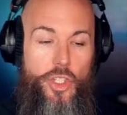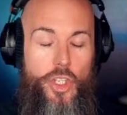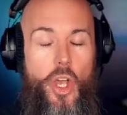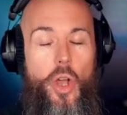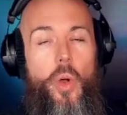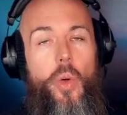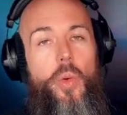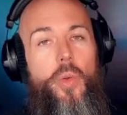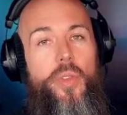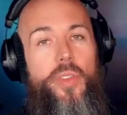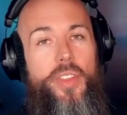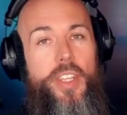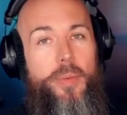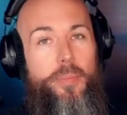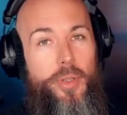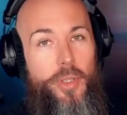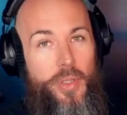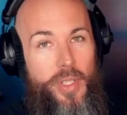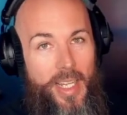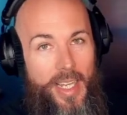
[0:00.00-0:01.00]
So the
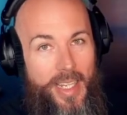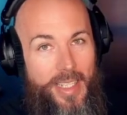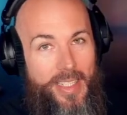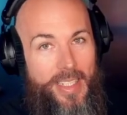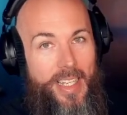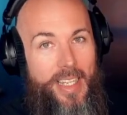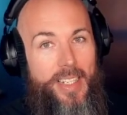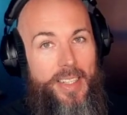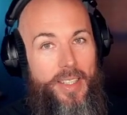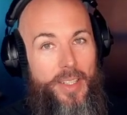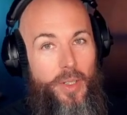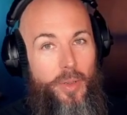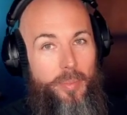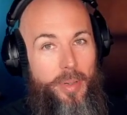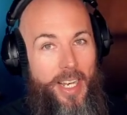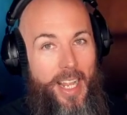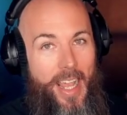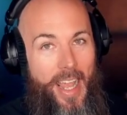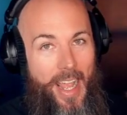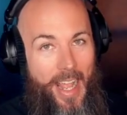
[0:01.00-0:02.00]
boutiques get a little
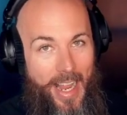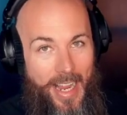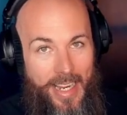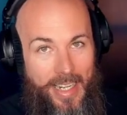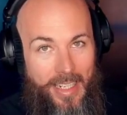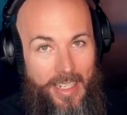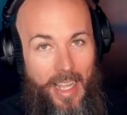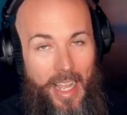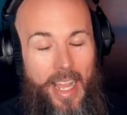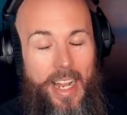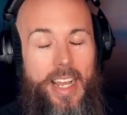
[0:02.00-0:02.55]
bit of hate,